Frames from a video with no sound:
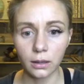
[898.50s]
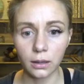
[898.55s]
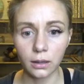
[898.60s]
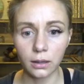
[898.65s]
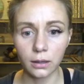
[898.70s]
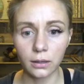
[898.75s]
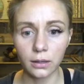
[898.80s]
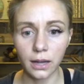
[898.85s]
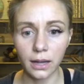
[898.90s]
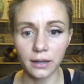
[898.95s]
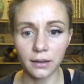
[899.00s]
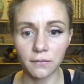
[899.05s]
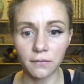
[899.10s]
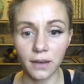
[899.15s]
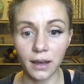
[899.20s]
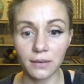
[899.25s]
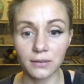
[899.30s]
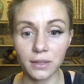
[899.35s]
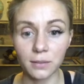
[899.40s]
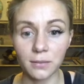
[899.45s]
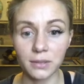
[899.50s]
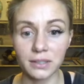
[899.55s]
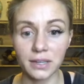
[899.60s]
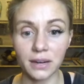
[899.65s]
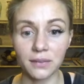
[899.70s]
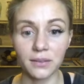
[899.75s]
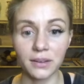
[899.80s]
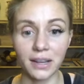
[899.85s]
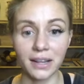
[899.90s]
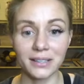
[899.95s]
9 to 5s almost
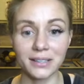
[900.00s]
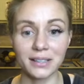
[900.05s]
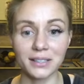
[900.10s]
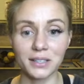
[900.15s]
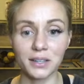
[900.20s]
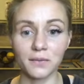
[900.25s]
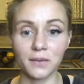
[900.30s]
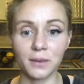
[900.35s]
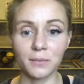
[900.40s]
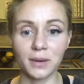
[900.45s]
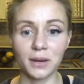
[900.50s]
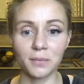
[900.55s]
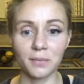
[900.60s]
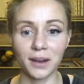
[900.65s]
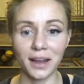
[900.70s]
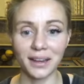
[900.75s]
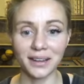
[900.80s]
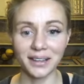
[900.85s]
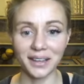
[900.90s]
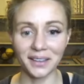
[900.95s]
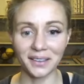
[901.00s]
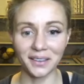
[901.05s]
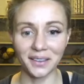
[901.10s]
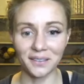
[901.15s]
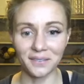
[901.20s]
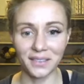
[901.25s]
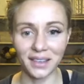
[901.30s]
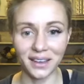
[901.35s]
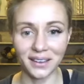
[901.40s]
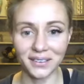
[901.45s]
every day since November. Brandy, I
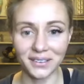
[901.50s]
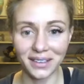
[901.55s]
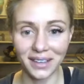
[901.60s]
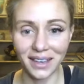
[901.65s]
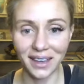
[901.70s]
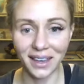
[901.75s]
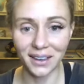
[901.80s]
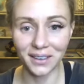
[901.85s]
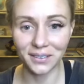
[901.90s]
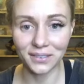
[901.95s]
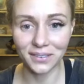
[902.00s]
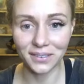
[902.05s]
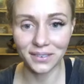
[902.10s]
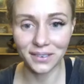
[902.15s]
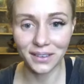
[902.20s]
love that. Holy cow.